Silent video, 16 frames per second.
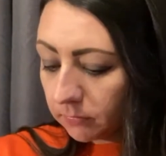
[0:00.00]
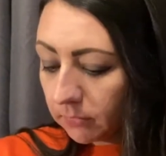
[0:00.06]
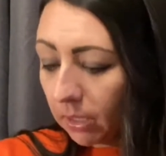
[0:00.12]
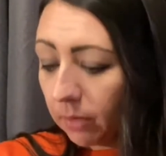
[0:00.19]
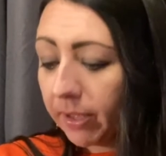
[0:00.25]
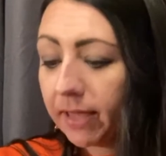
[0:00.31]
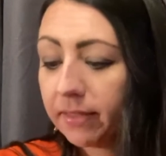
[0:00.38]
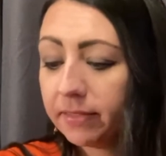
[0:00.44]

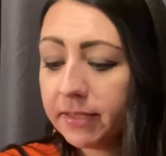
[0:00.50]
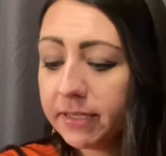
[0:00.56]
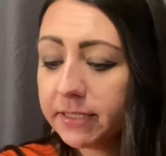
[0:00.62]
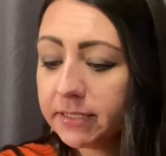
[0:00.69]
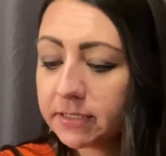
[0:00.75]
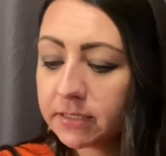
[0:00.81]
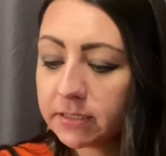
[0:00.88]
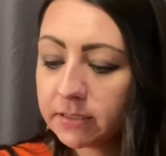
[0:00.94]
Okay,
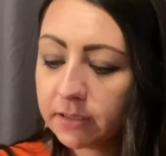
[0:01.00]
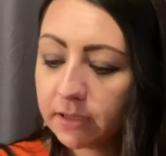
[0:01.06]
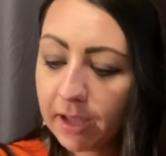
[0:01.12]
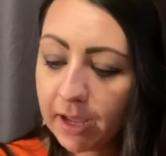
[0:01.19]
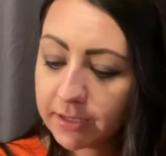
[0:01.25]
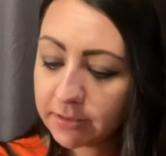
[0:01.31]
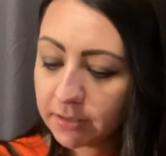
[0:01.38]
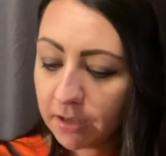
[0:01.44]
this
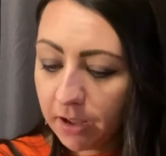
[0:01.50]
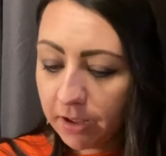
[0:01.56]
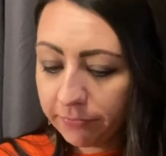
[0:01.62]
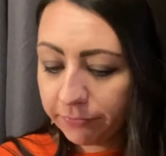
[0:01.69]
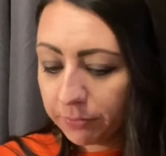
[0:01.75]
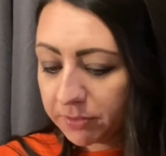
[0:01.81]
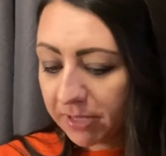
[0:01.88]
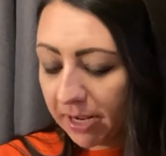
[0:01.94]
I saw a
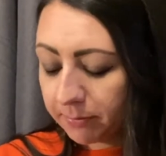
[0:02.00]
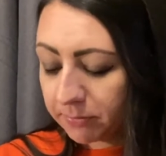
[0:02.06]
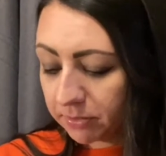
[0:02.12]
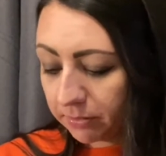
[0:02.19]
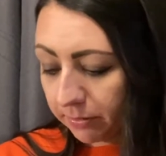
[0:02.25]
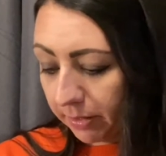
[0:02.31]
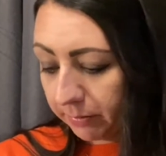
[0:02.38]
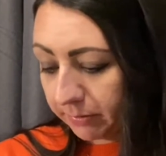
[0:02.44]
few times
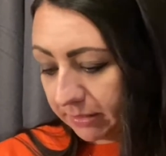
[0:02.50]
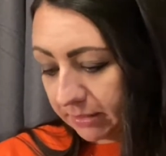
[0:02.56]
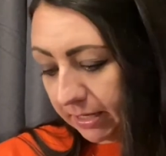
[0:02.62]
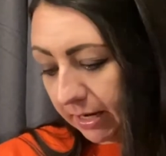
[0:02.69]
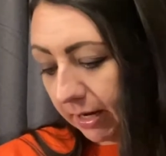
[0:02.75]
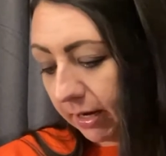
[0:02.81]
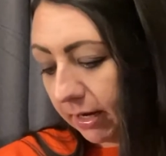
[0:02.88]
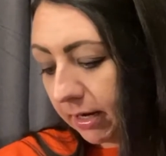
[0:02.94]
ago. I was
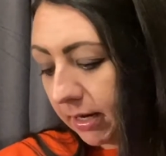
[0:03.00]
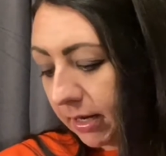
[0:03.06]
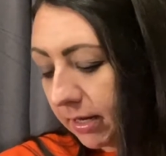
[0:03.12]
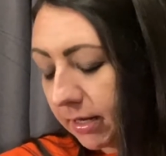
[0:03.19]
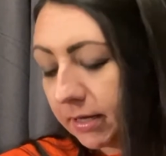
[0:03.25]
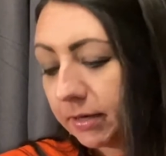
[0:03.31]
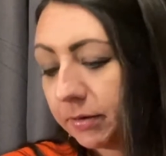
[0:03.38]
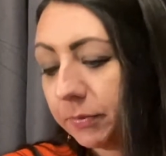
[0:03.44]
there.
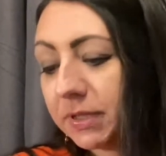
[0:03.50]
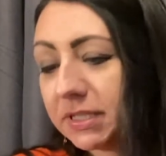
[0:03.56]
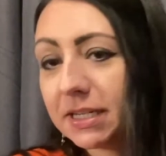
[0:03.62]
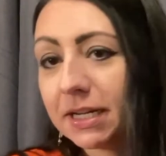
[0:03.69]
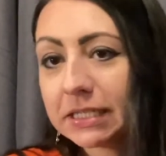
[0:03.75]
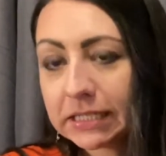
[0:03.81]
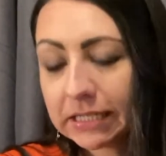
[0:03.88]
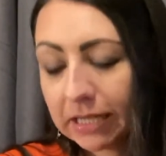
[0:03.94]
Wasn't
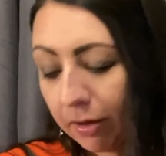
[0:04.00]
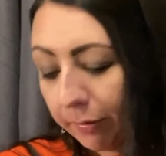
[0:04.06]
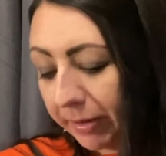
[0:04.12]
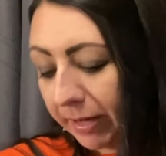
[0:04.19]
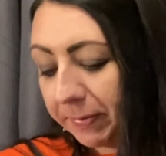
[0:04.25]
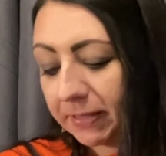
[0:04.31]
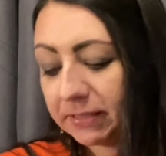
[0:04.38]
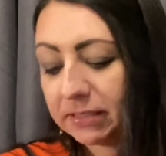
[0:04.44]
on sale, but
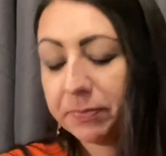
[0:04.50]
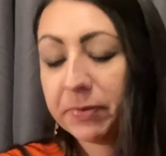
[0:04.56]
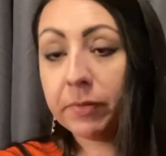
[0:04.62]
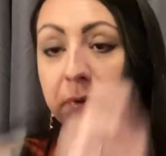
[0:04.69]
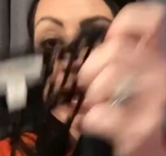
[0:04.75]
I picked up anyway.